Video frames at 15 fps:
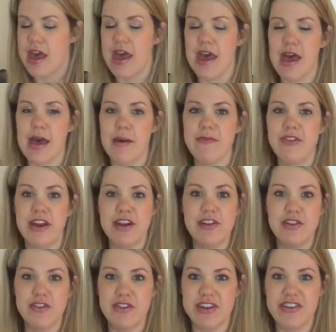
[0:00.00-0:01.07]
Very
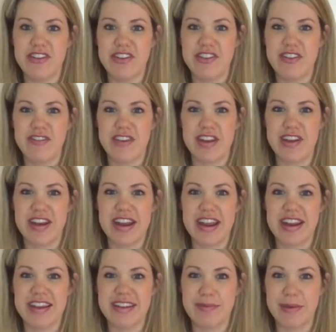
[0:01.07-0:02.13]
nutritious and very
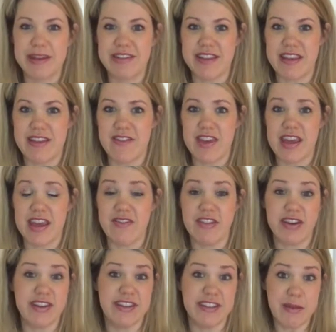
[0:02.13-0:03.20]
inexpensive and
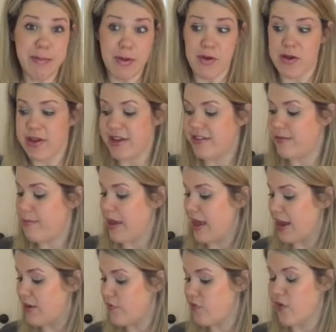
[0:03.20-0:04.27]
very simple. It's
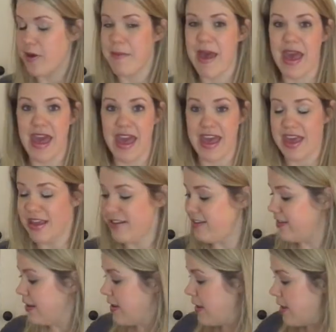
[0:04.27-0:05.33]
made from
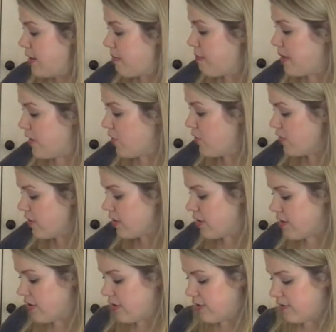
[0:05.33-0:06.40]
eggs, milk,
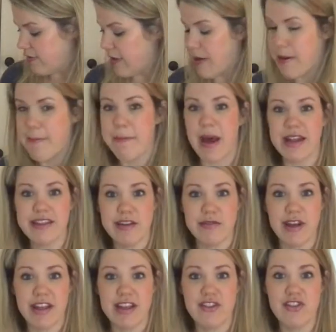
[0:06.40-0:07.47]
some
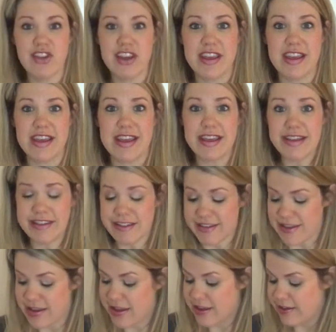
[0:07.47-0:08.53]
mozzarella cheese,
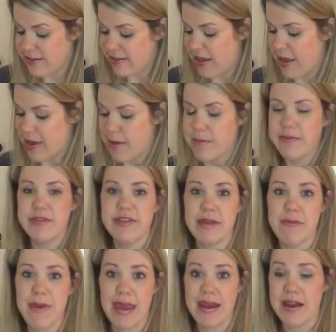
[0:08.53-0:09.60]
some
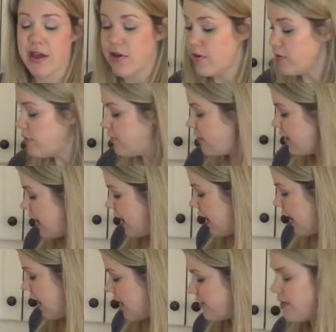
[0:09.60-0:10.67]
tomatoes,
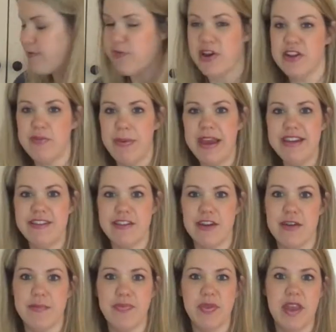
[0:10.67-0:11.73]
and some fresh
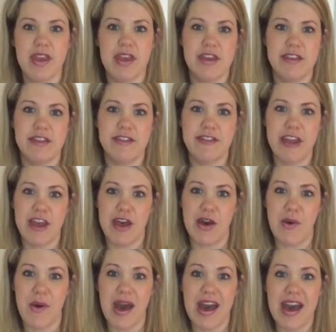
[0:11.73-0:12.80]
basil. So
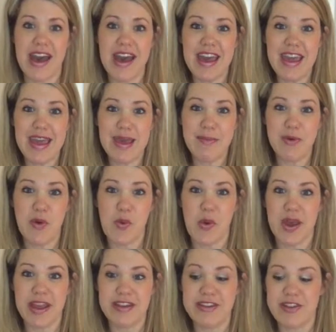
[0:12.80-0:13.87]
I am
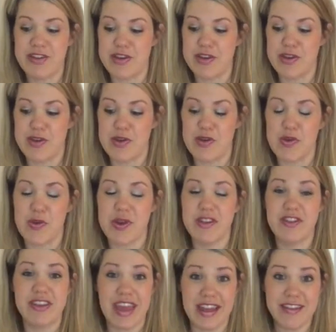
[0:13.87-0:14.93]
going to
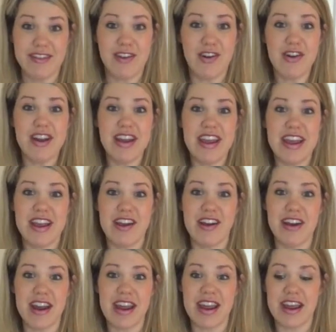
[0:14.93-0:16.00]
get started
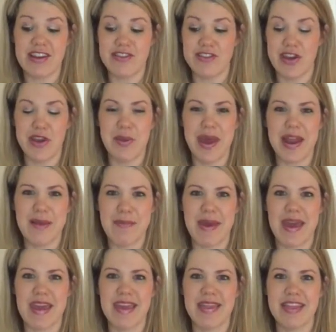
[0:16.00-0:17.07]
here and show you how to
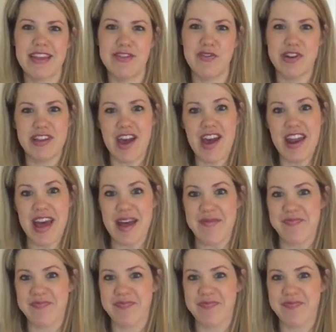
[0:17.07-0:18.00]
make this frittata.